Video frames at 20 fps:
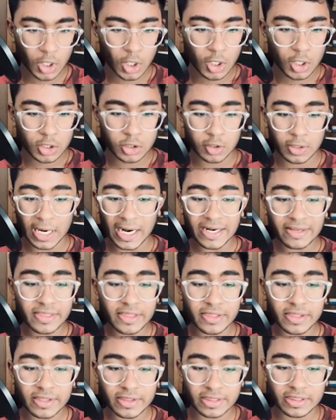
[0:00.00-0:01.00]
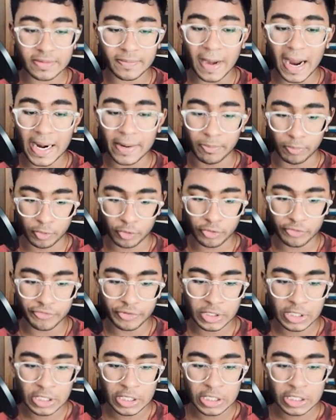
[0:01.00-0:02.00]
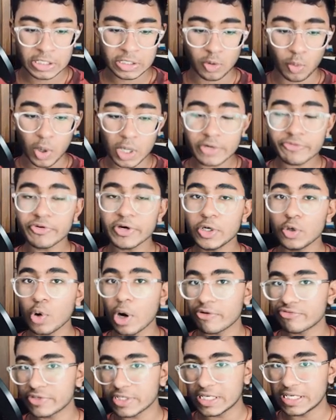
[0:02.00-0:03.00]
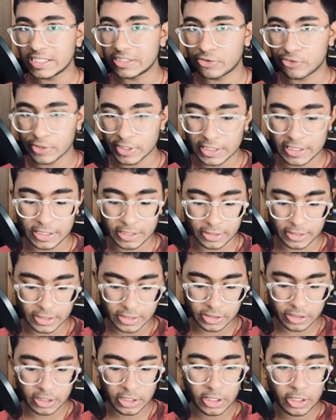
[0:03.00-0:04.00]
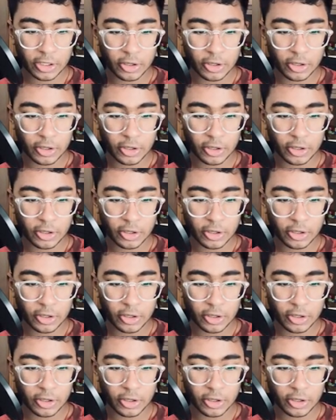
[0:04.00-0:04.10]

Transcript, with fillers: So knight c six is a bad move. So what we do after e three here is